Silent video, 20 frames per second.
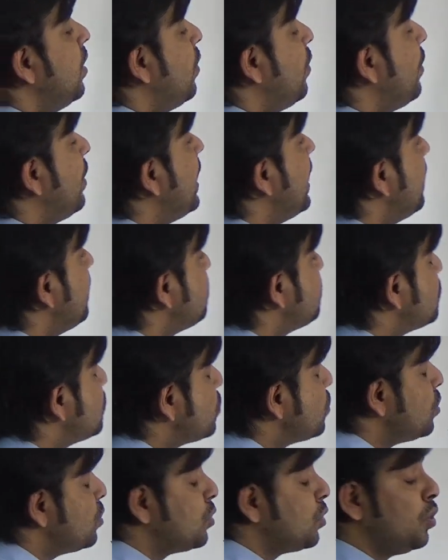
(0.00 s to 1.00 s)
we have
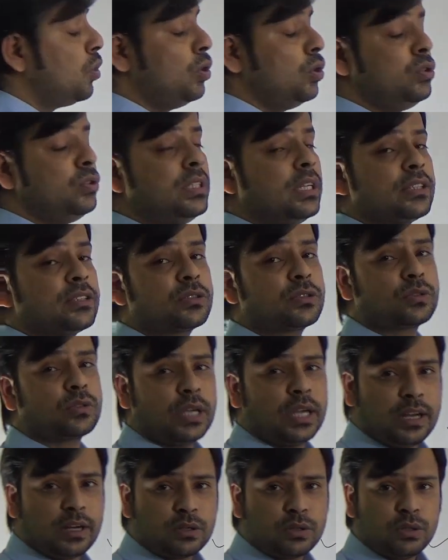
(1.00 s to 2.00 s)
to do the
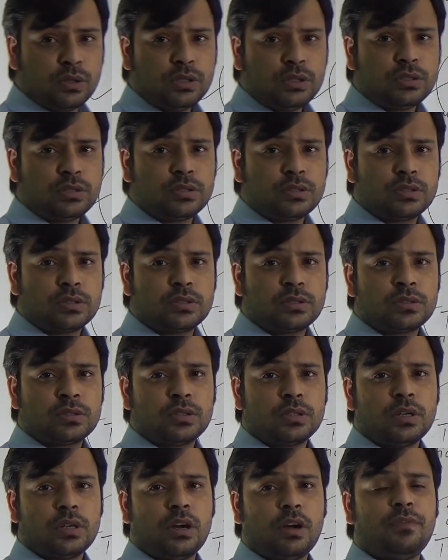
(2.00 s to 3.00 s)
square root
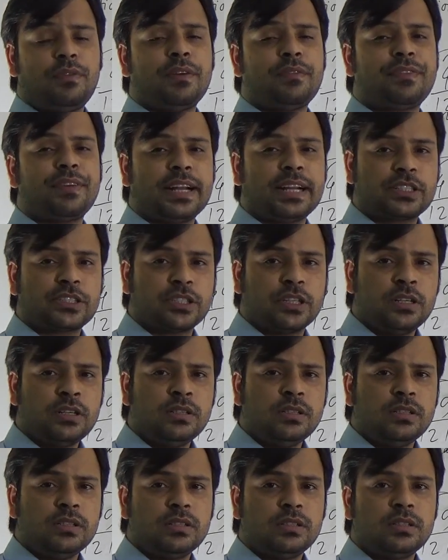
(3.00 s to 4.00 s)
of a fraction
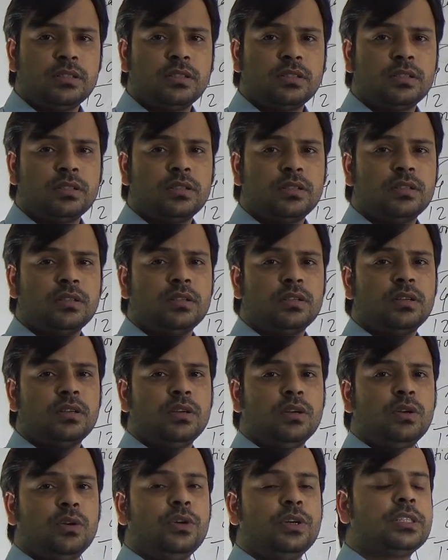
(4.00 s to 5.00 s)

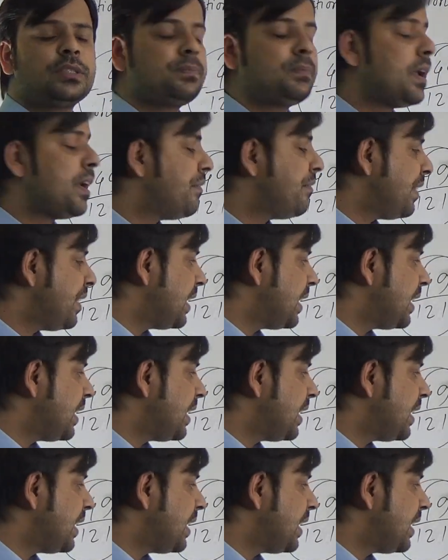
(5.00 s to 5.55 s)
which may be